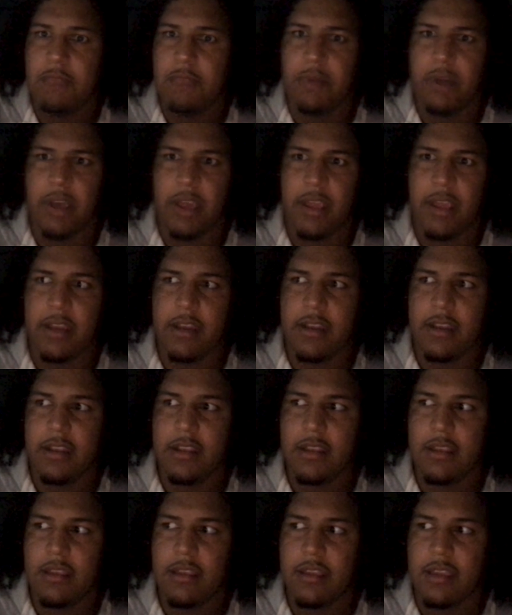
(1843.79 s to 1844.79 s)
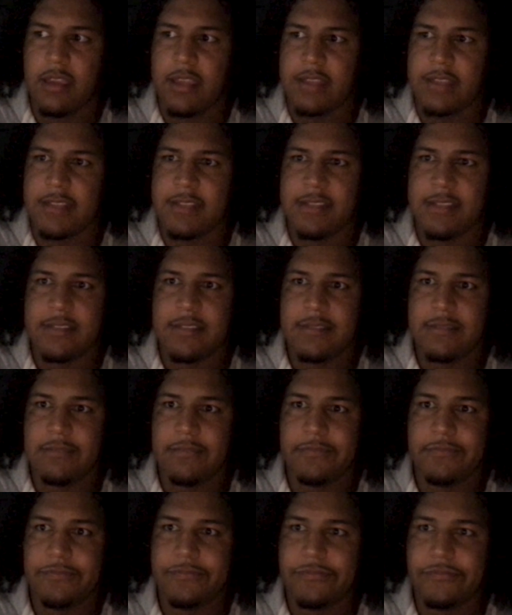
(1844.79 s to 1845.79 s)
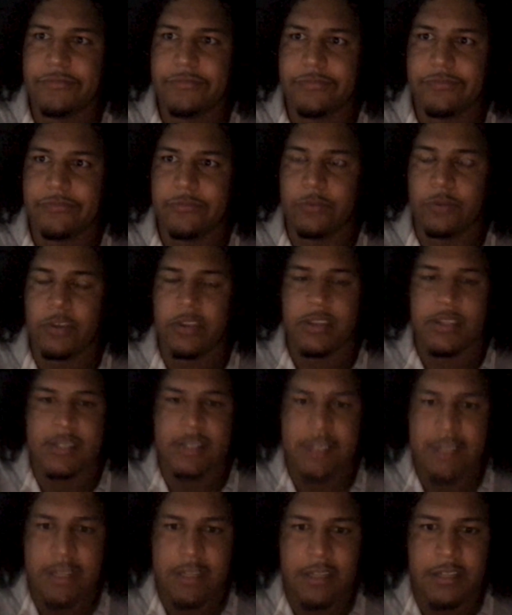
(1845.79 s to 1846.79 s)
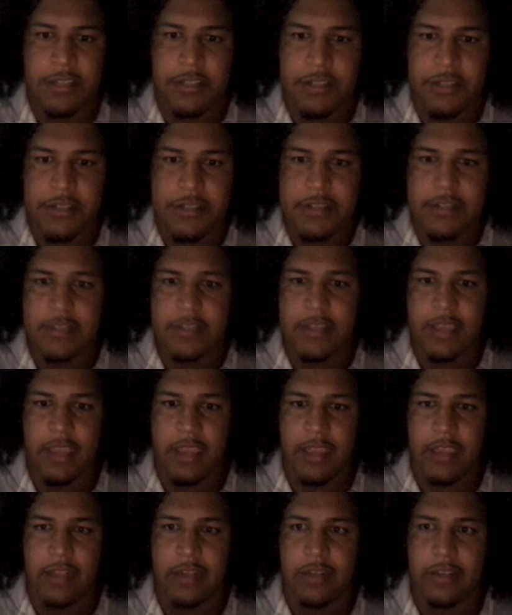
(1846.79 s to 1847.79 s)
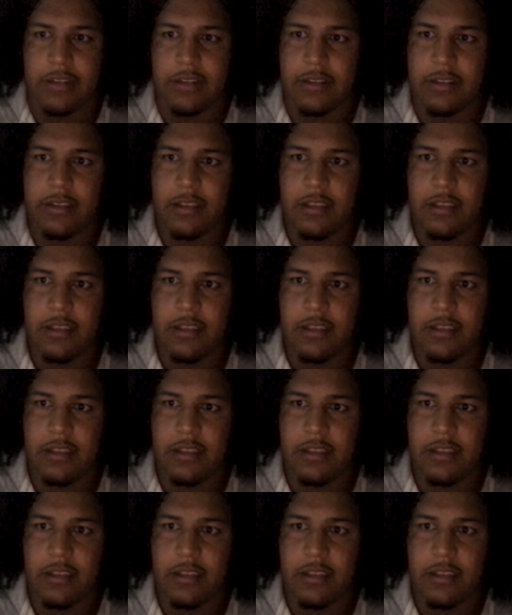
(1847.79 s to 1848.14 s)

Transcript: but it's we're the Steelers. And